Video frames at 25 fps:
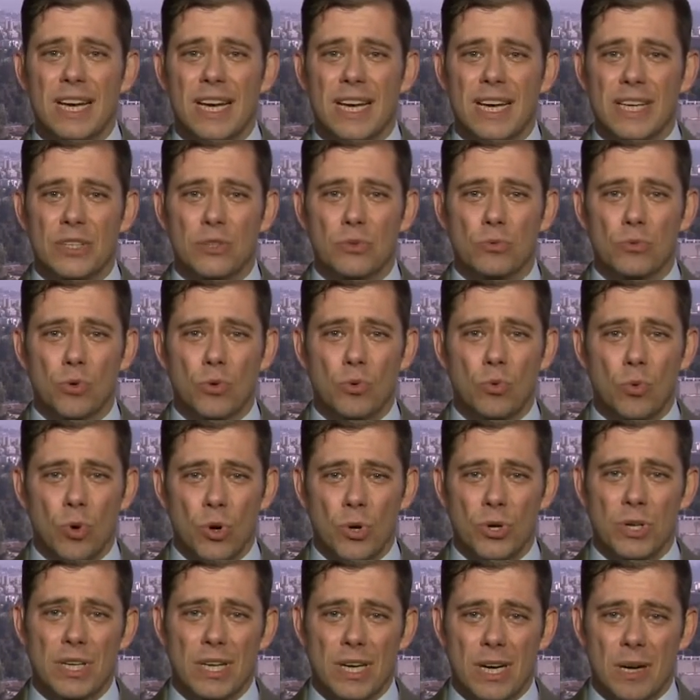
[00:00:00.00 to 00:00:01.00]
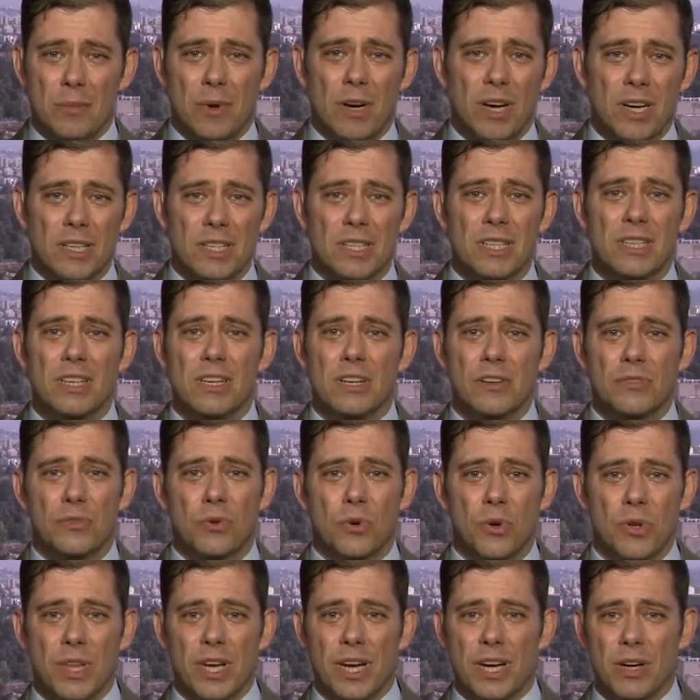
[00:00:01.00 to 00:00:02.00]
and rewarding Hamas
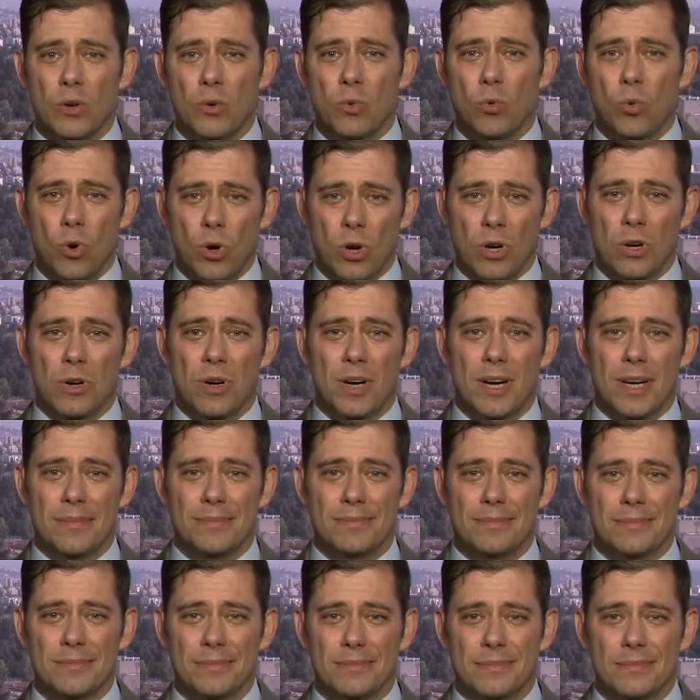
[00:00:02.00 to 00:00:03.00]
for their war crime.